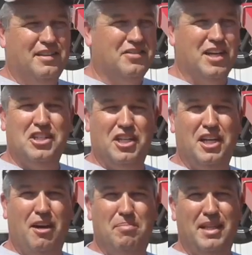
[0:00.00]
the suction
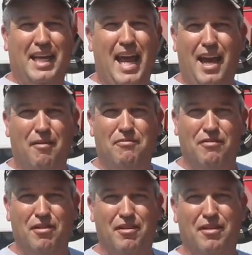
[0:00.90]
cup in the cab
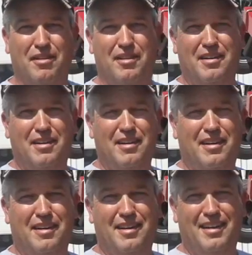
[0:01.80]
for
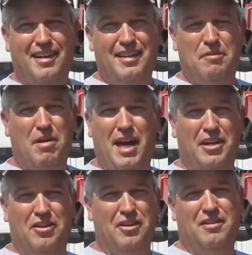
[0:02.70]
the
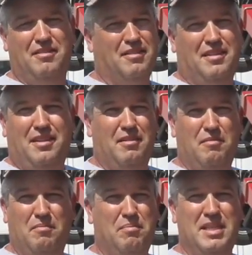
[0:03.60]
monitor,
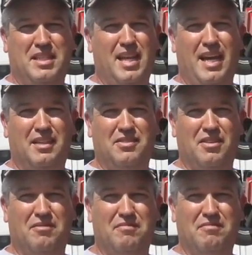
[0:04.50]
piece of cake.
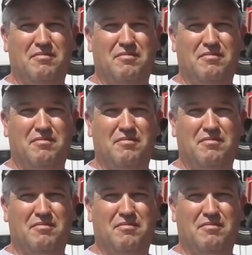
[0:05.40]
So